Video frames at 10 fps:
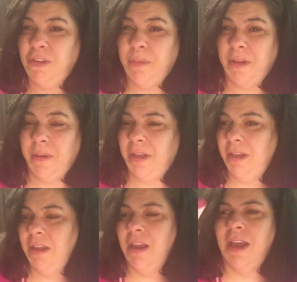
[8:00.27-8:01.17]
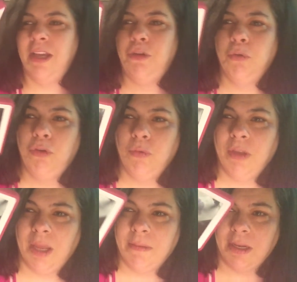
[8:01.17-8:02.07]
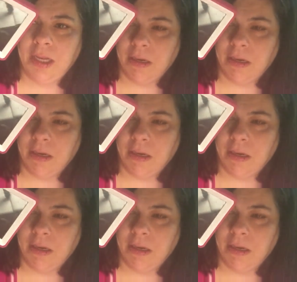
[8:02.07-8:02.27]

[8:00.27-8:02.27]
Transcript: question, by the way. I do games on